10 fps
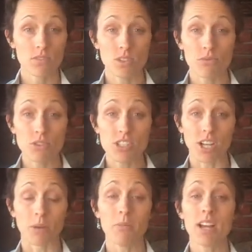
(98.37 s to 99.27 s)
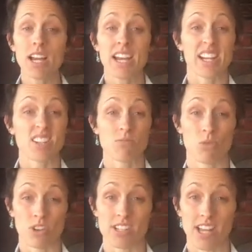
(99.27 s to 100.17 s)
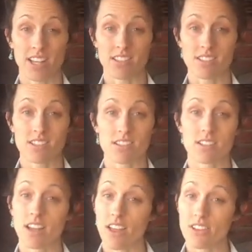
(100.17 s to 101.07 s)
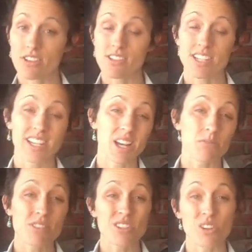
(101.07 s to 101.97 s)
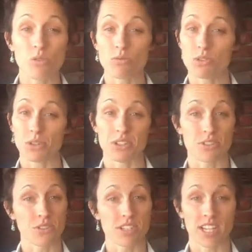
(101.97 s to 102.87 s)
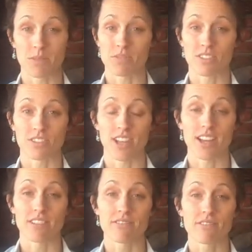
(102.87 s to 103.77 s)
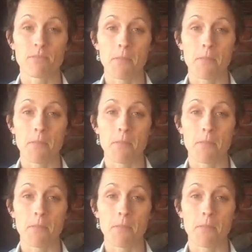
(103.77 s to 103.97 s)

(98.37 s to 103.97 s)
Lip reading: For some, it is more intense. Others, it comes and goes during certain times in your life.